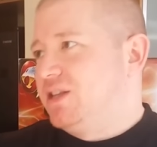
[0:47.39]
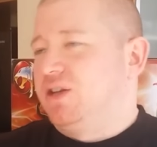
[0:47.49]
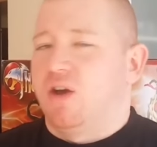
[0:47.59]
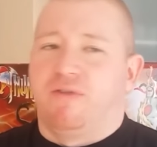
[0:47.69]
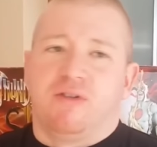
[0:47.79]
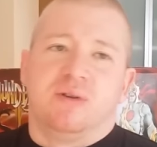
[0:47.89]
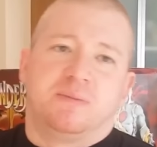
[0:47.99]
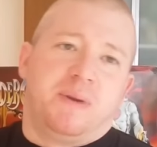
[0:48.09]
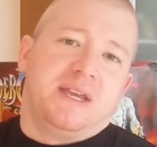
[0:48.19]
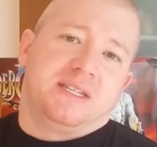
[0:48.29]
to go through
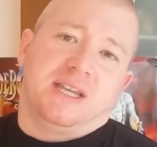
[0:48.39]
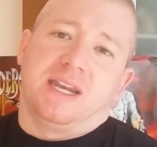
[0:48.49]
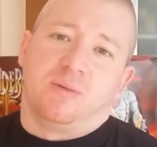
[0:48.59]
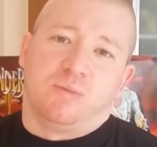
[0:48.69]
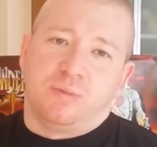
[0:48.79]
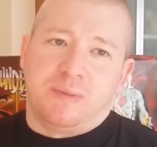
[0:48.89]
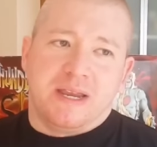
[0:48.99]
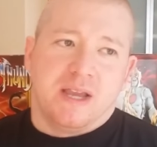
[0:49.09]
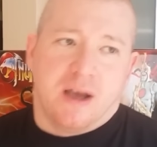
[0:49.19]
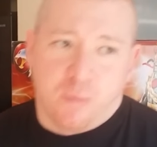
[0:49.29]
his piece, and then we'll
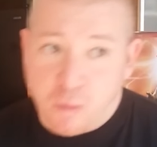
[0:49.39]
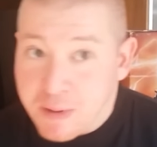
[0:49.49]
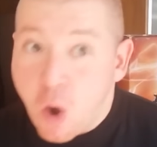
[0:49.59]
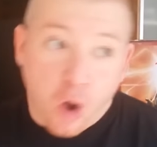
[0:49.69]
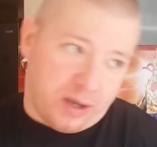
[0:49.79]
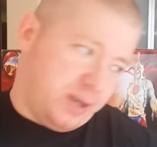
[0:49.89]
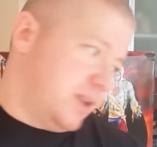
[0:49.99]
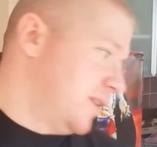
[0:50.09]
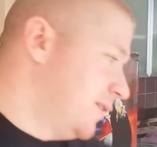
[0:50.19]
be uh, we'll be on.